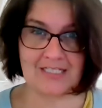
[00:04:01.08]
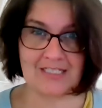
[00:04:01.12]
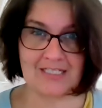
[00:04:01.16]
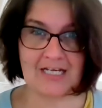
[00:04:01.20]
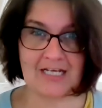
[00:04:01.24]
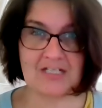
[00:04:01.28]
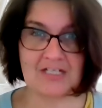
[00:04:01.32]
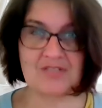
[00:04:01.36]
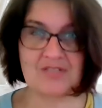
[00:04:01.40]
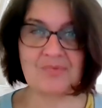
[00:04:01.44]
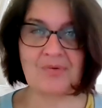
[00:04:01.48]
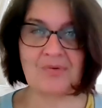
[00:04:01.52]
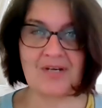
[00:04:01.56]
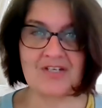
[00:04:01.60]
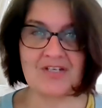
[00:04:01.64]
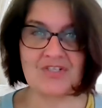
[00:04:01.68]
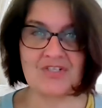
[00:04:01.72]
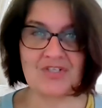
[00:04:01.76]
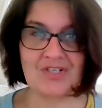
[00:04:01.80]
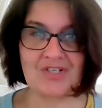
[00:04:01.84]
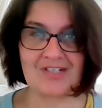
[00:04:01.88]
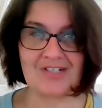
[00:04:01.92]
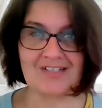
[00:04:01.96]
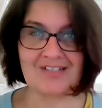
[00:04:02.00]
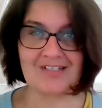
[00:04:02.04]

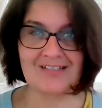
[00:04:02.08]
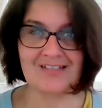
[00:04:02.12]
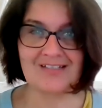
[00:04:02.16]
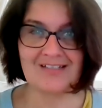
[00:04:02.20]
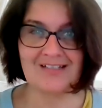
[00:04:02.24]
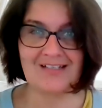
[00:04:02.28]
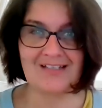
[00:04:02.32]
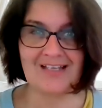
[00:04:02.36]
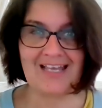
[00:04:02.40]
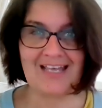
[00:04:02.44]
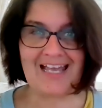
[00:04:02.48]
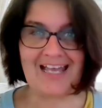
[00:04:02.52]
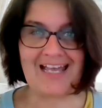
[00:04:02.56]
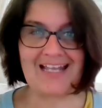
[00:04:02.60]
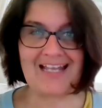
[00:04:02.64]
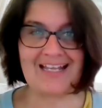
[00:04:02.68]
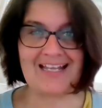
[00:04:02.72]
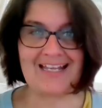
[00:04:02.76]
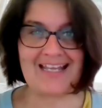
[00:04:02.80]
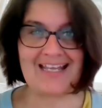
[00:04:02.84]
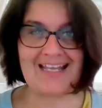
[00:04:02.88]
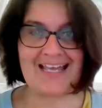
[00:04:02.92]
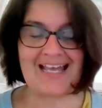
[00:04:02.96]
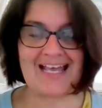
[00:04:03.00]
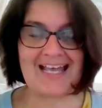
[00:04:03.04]
expression. And
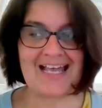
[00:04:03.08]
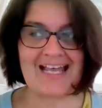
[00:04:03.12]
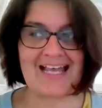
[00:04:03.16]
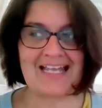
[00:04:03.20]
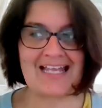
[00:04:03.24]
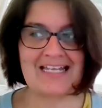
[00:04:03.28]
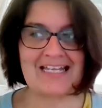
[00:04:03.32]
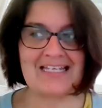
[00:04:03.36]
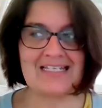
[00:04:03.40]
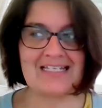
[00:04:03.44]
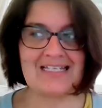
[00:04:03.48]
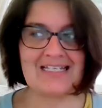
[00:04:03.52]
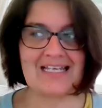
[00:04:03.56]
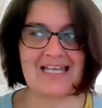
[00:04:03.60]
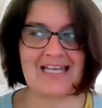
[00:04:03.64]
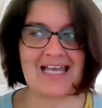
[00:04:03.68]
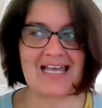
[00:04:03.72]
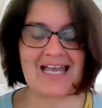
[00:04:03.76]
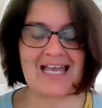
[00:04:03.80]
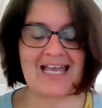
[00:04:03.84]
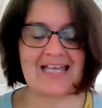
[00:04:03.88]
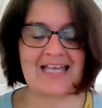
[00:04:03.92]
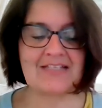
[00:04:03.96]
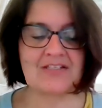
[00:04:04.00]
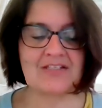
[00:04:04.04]
that
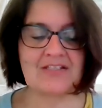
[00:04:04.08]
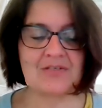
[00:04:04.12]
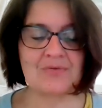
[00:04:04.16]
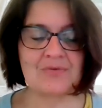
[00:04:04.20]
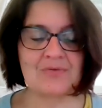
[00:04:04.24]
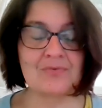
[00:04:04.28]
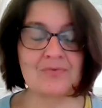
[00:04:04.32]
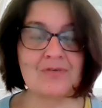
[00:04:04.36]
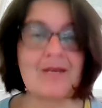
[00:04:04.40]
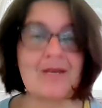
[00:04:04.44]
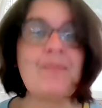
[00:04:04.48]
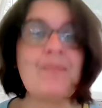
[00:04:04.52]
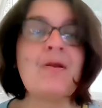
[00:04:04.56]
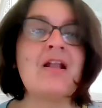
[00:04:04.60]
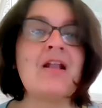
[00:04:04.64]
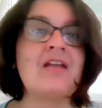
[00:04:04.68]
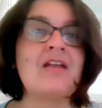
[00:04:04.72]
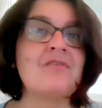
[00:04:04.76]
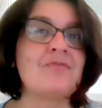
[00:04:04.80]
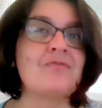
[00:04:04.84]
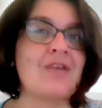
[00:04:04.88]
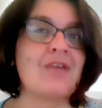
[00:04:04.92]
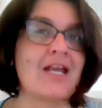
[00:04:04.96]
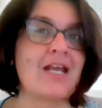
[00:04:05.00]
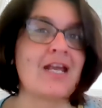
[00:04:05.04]
has a ripple
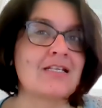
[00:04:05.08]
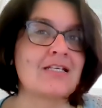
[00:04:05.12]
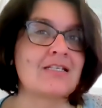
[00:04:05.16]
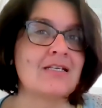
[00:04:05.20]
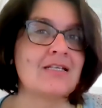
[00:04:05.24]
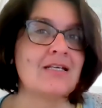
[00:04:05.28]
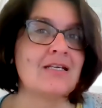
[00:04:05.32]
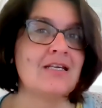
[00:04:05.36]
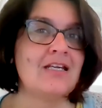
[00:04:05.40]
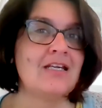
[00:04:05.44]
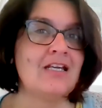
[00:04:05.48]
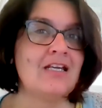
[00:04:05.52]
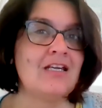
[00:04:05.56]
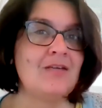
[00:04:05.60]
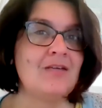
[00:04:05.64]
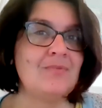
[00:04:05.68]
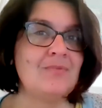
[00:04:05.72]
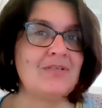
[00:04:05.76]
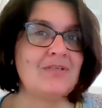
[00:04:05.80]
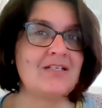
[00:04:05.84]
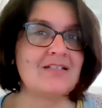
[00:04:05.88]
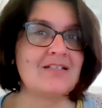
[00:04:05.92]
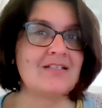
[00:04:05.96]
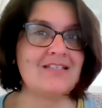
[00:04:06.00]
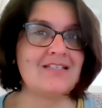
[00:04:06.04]
effect,
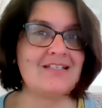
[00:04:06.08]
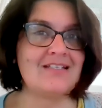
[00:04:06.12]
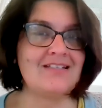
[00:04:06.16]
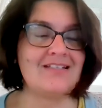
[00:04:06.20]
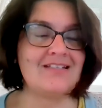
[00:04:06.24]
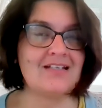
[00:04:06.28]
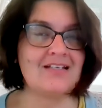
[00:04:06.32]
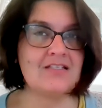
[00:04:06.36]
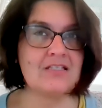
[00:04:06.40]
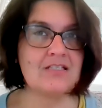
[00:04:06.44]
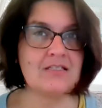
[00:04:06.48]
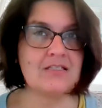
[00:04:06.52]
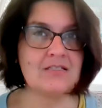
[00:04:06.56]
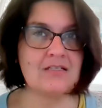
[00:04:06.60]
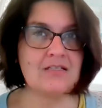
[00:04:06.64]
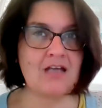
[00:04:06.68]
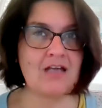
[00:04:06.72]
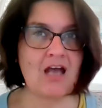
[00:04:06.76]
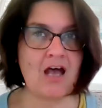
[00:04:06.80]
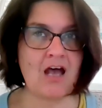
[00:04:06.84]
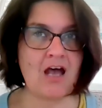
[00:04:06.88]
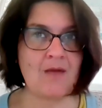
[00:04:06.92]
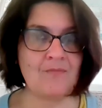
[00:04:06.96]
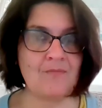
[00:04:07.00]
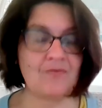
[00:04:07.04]
because it doesn't
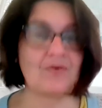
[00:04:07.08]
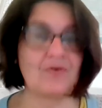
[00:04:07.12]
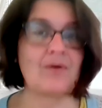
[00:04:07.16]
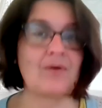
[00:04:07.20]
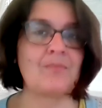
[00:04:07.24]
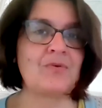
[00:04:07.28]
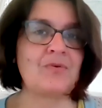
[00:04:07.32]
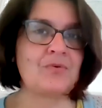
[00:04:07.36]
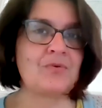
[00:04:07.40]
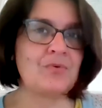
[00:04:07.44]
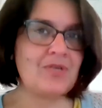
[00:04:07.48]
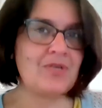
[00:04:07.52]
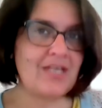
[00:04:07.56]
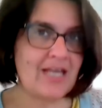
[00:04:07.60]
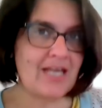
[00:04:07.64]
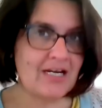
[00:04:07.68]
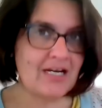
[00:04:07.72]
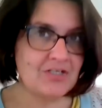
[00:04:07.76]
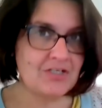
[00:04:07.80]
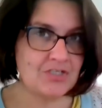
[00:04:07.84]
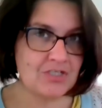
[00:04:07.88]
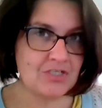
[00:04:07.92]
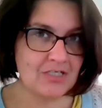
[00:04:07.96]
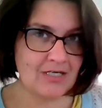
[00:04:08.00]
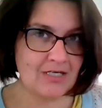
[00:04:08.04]
come from a
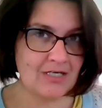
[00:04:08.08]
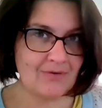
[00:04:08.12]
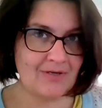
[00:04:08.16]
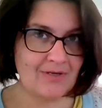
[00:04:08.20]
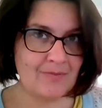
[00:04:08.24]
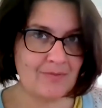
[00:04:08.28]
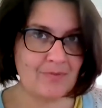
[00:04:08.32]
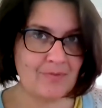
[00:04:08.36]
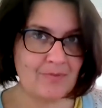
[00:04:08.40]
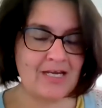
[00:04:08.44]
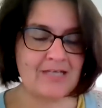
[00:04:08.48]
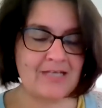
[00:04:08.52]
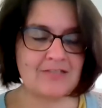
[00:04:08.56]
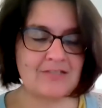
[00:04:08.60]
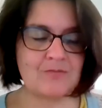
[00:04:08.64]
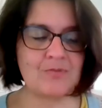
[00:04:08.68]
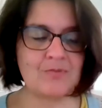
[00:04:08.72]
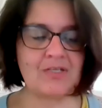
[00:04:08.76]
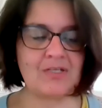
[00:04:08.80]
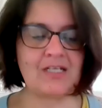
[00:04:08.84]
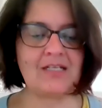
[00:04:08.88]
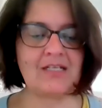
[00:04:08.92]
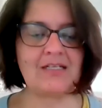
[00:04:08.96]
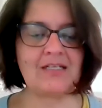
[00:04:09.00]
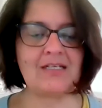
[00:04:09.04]
reactionary place,
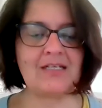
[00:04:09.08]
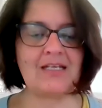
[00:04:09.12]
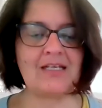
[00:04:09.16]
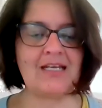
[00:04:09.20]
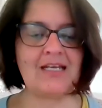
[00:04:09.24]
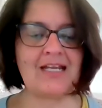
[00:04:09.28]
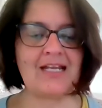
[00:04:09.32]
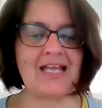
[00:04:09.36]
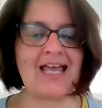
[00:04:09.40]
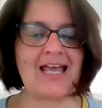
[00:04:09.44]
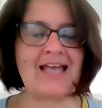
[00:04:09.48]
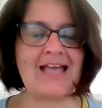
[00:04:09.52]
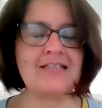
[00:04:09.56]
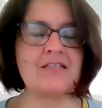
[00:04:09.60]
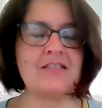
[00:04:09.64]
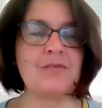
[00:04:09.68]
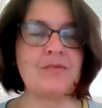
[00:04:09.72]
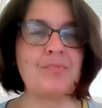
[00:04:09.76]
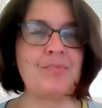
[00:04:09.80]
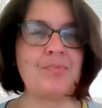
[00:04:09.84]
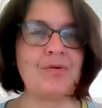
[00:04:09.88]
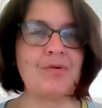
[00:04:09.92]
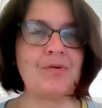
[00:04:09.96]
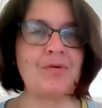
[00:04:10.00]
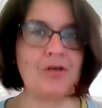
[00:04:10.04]
but it has a
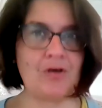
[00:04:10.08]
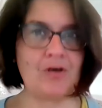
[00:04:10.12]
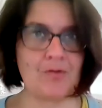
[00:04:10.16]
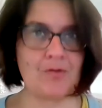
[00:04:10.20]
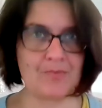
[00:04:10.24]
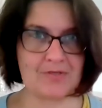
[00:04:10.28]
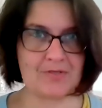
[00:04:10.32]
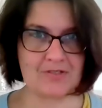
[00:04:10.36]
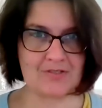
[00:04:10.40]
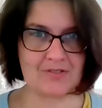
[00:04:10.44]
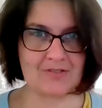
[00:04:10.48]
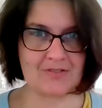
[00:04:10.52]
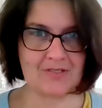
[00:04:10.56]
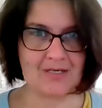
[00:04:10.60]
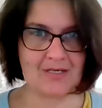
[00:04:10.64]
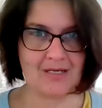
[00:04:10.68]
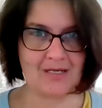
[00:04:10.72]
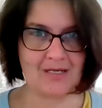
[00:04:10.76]
purpose.